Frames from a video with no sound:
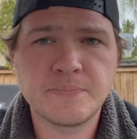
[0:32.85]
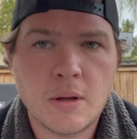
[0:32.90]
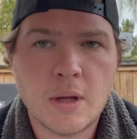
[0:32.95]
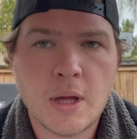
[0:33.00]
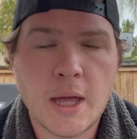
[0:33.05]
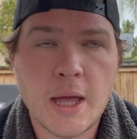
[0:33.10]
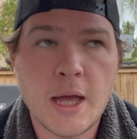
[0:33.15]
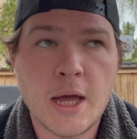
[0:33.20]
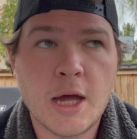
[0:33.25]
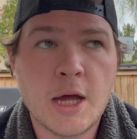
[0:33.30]

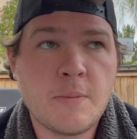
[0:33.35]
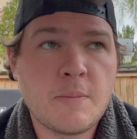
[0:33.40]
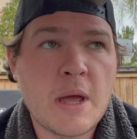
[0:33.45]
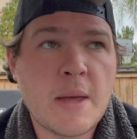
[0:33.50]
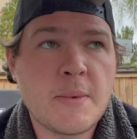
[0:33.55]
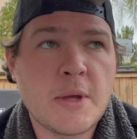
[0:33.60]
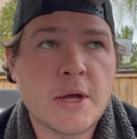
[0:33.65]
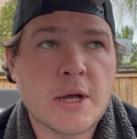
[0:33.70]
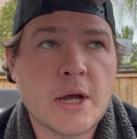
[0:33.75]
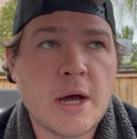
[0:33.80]
And
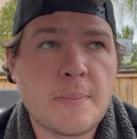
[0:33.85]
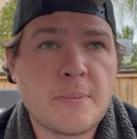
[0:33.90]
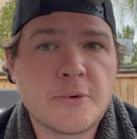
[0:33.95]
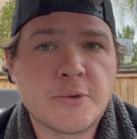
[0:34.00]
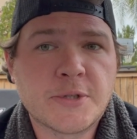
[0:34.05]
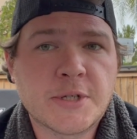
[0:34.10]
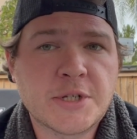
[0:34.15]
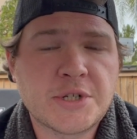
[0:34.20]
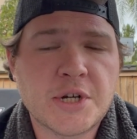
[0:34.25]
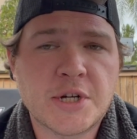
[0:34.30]
maybe a couple
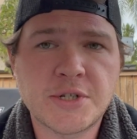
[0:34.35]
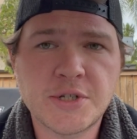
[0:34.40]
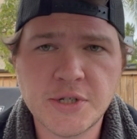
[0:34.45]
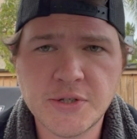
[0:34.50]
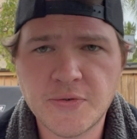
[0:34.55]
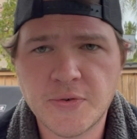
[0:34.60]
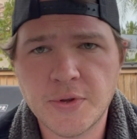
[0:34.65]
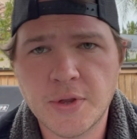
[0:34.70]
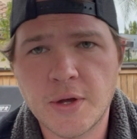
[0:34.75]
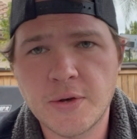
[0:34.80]
of suggestions
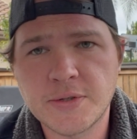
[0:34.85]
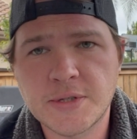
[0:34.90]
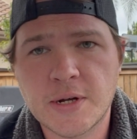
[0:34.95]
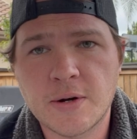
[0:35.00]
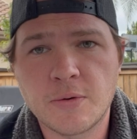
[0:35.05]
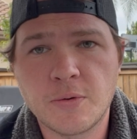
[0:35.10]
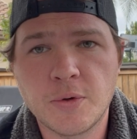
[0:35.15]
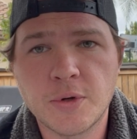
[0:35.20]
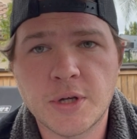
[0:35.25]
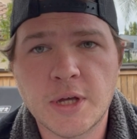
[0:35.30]
for those that
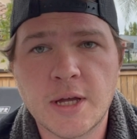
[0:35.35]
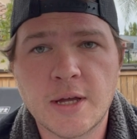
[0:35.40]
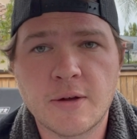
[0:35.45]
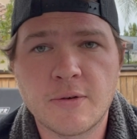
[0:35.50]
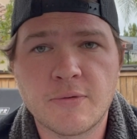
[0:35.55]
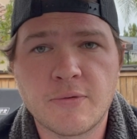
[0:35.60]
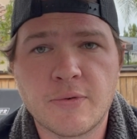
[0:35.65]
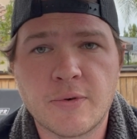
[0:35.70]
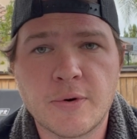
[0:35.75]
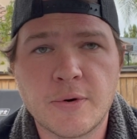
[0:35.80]
are
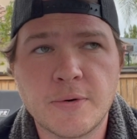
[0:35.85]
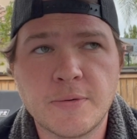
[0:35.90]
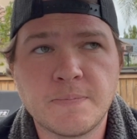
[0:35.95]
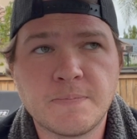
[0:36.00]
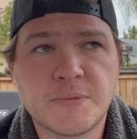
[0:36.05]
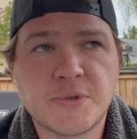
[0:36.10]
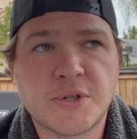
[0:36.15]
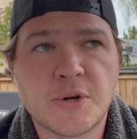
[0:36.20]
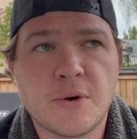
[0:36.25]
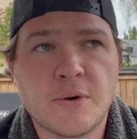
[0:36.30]
looking for
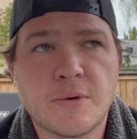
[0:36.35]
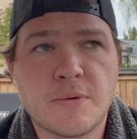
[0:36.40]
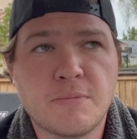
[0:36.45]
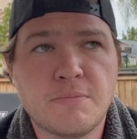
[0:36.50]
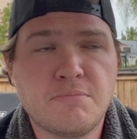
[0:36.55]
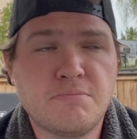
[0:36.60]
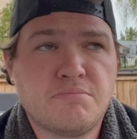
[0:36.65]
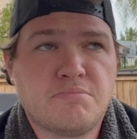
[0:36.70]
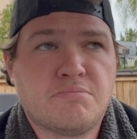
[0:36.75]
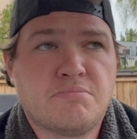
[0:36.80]

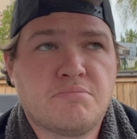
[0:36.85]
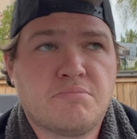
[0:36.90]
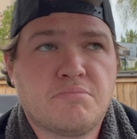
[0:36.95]
certain